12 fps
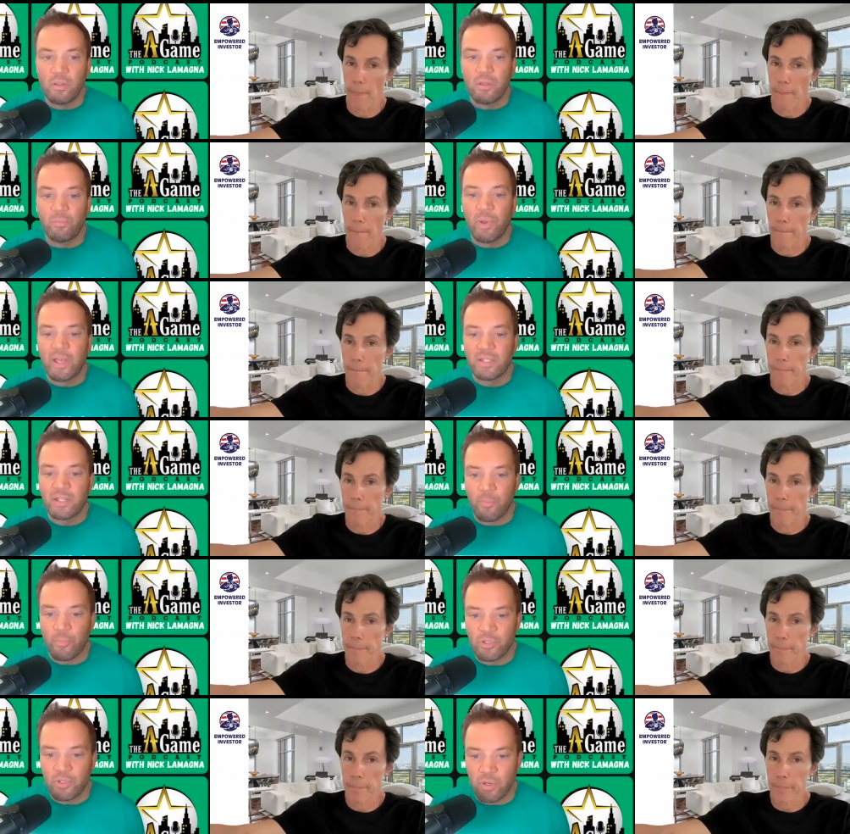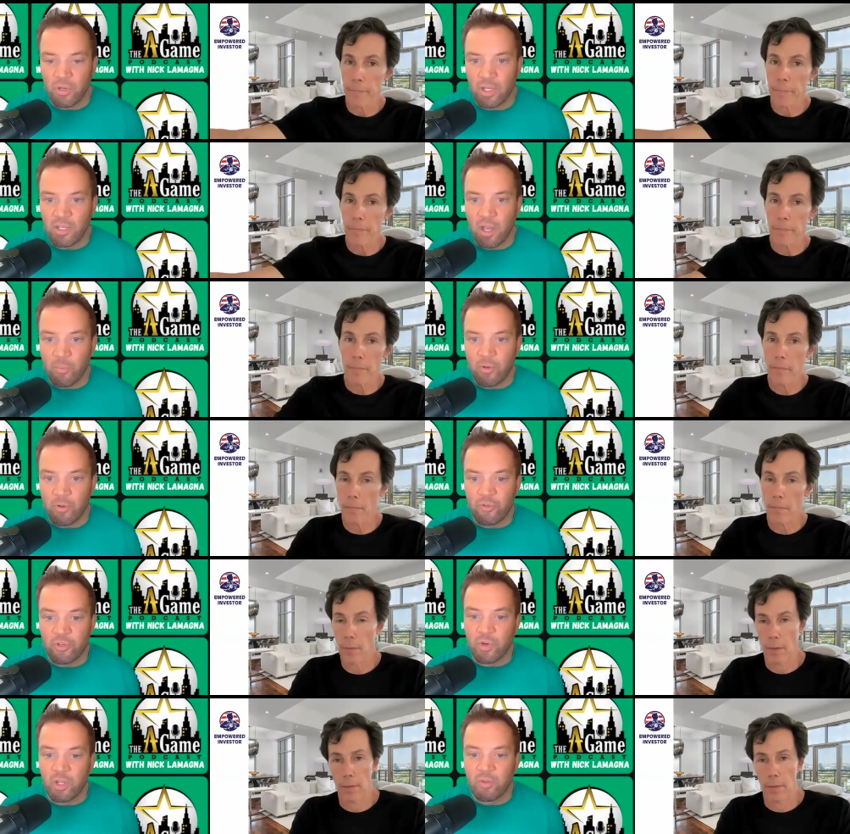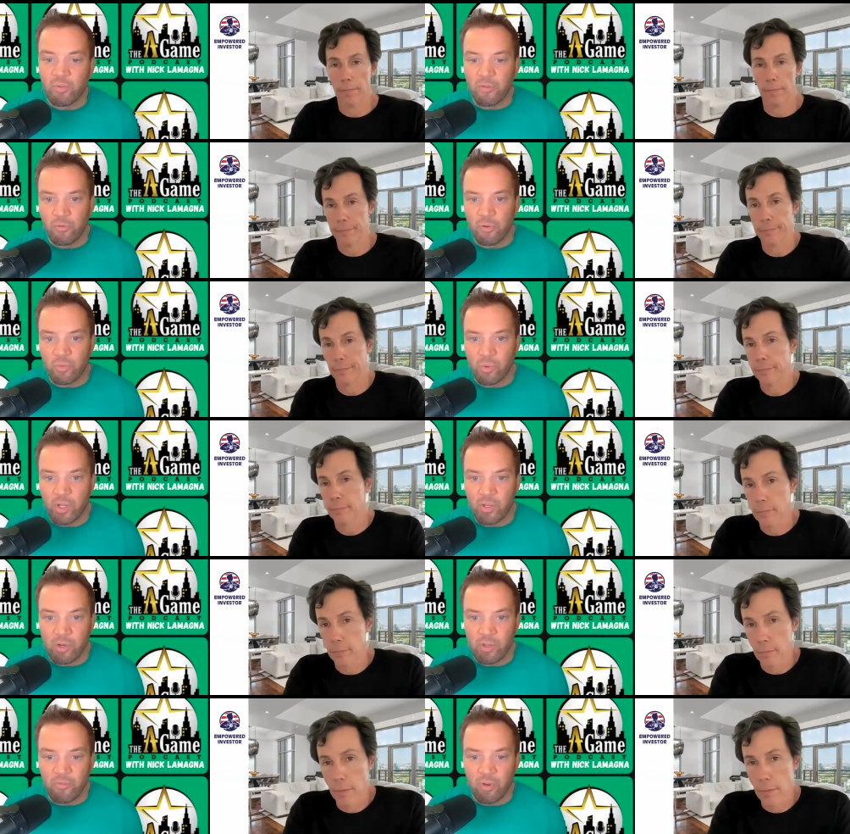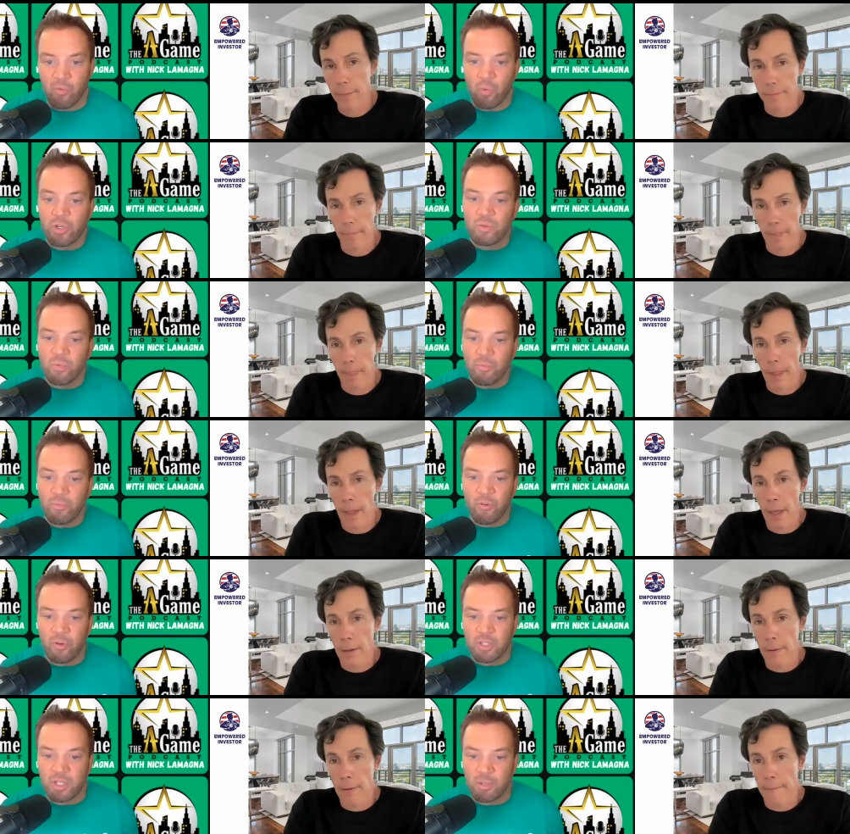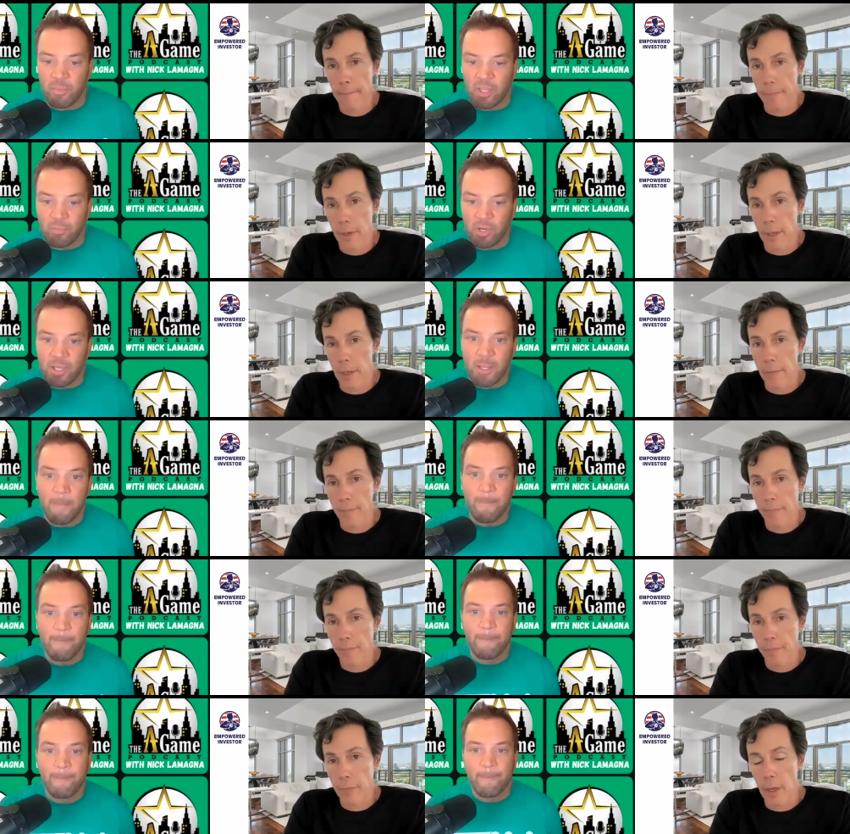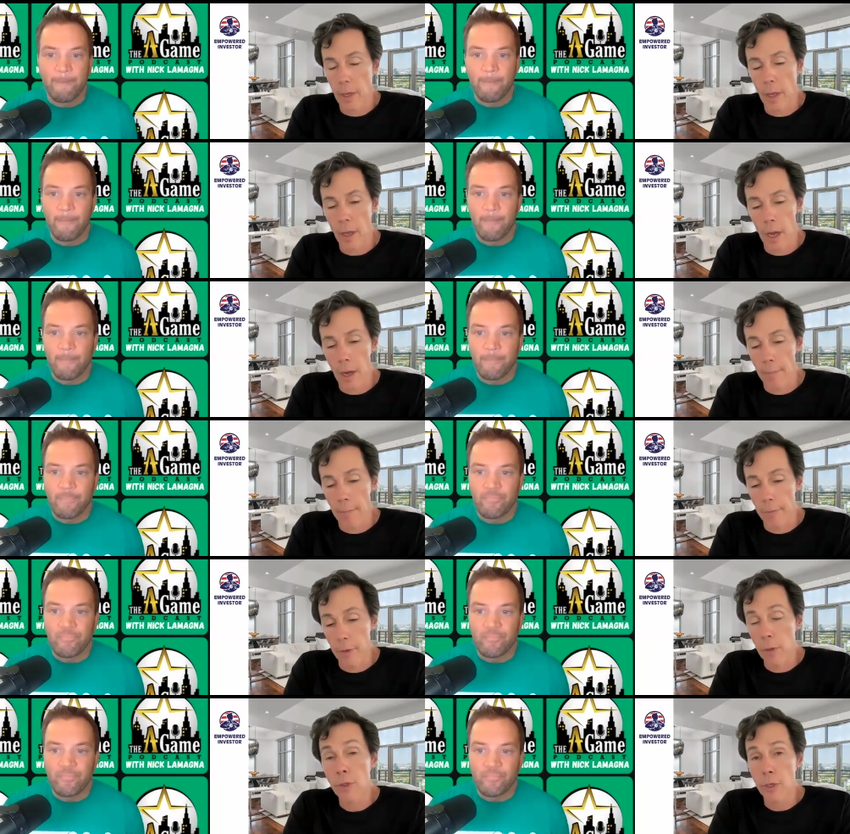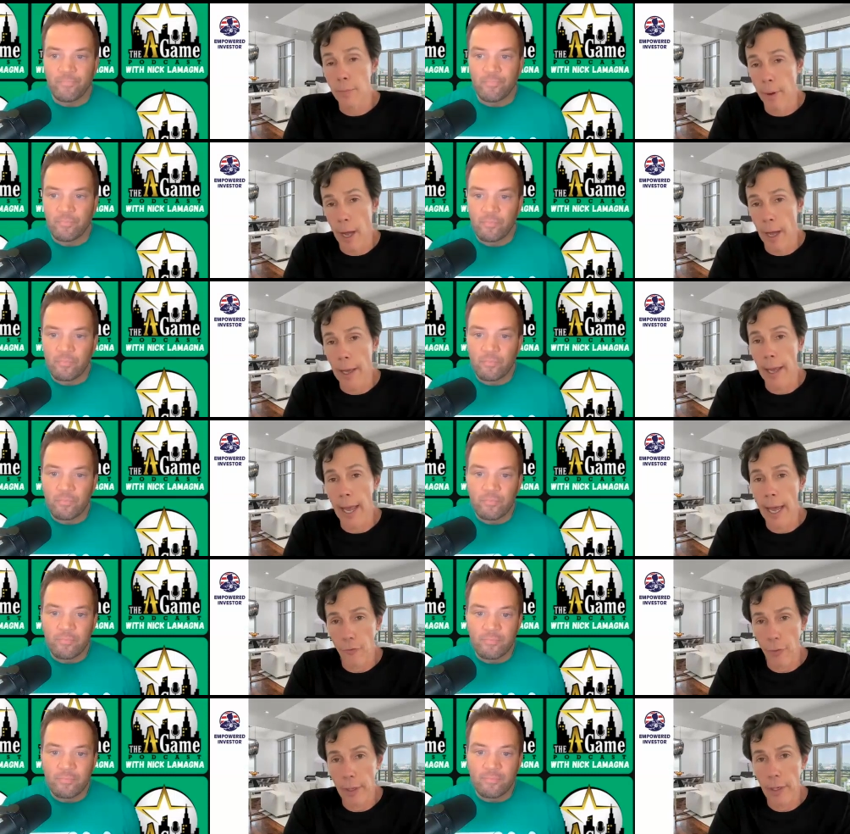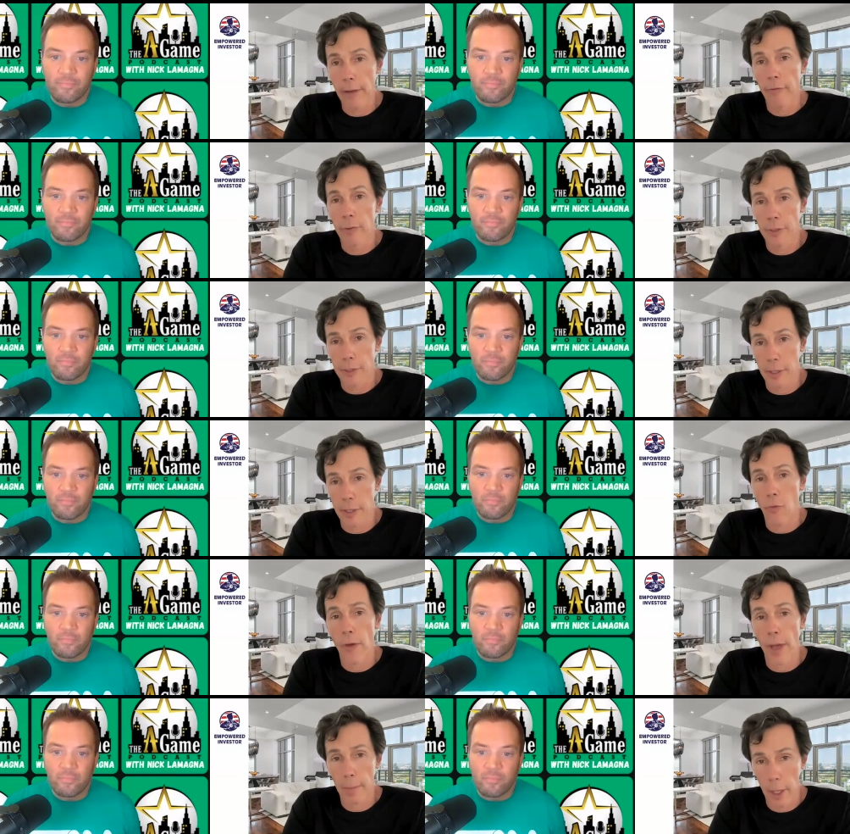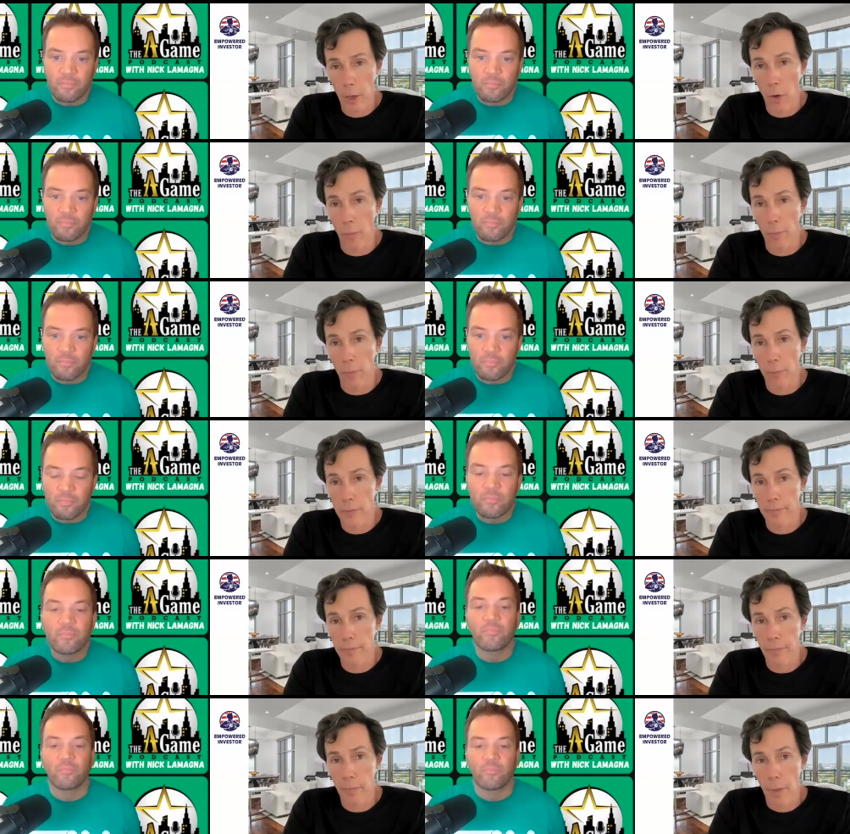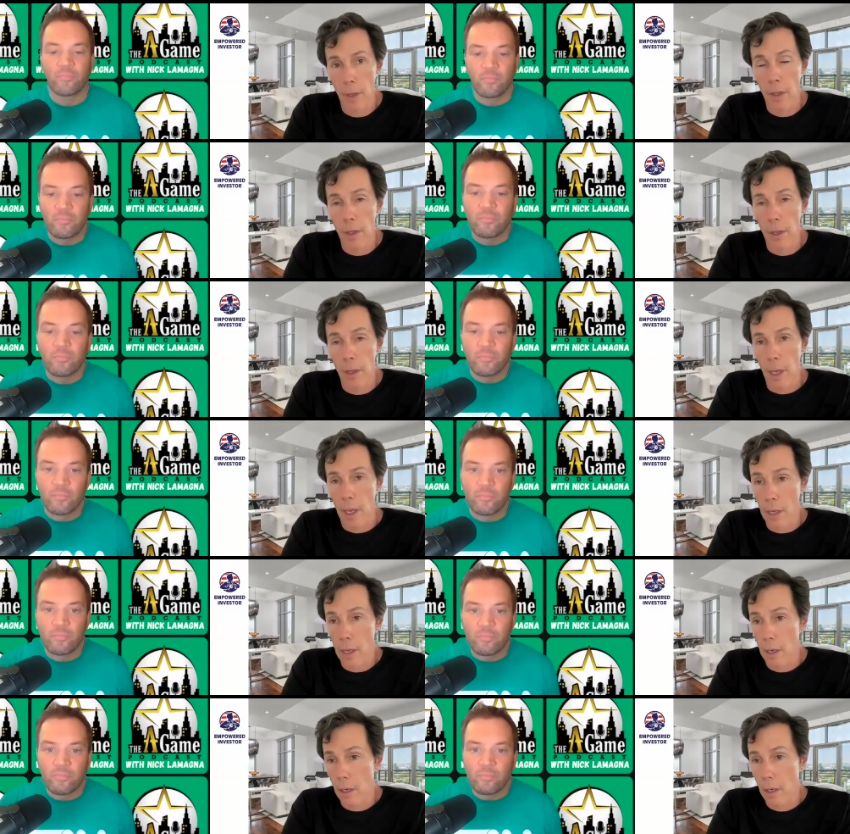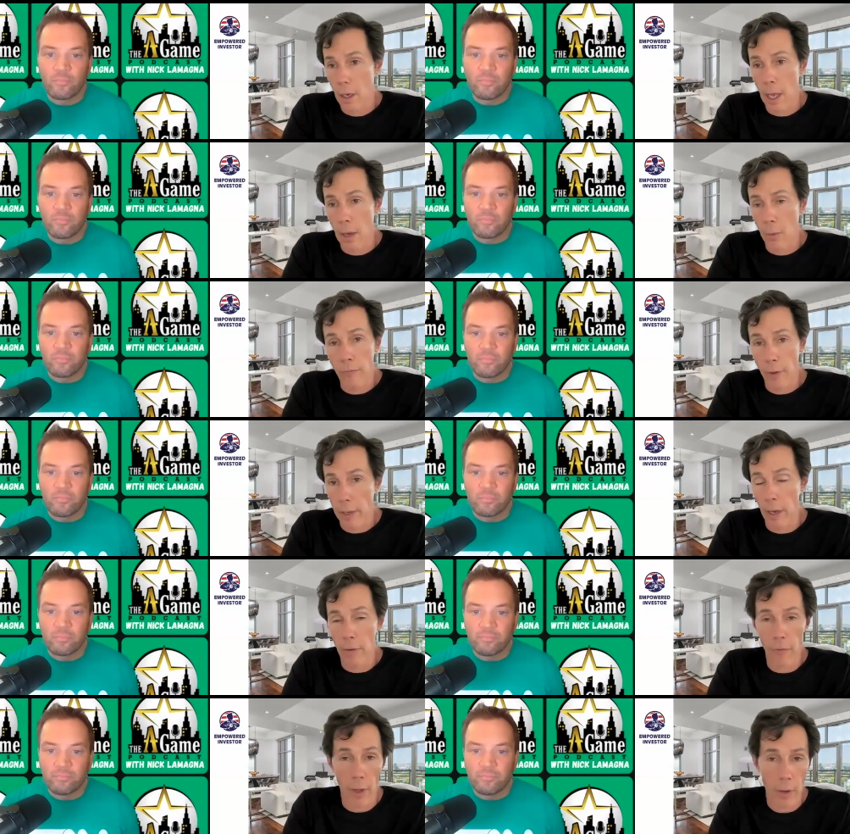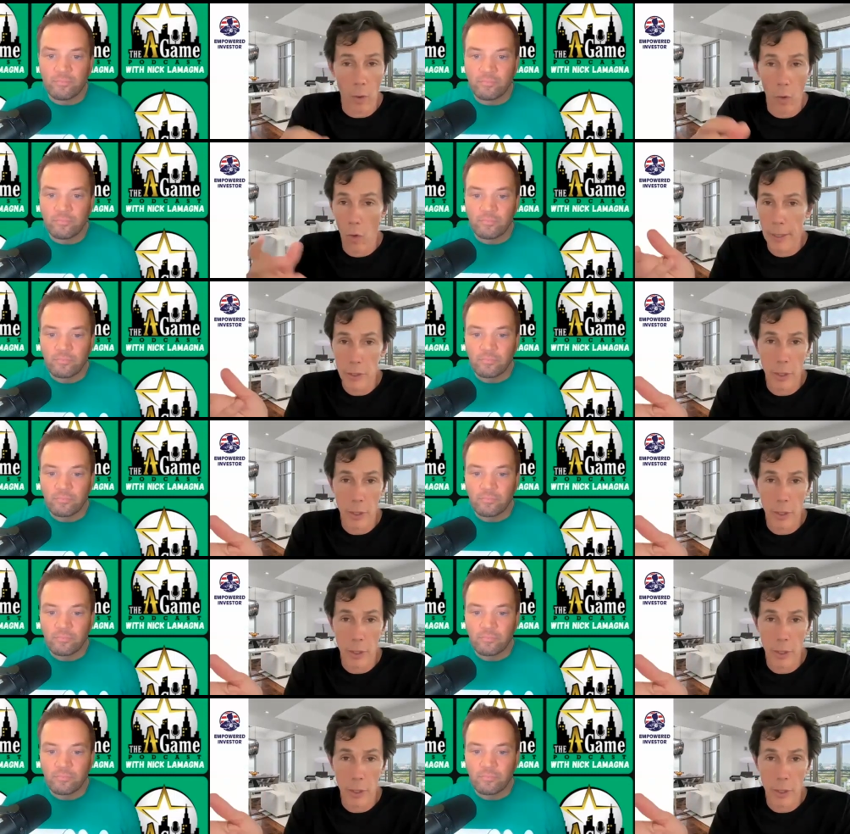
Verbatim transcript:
Speaker 1: the best opportunities coming for 2024, 2025? Where should we be focusing to make the money?
Speaker 2: You should buy entry-level single-family homes. And we've identified a whole bunch of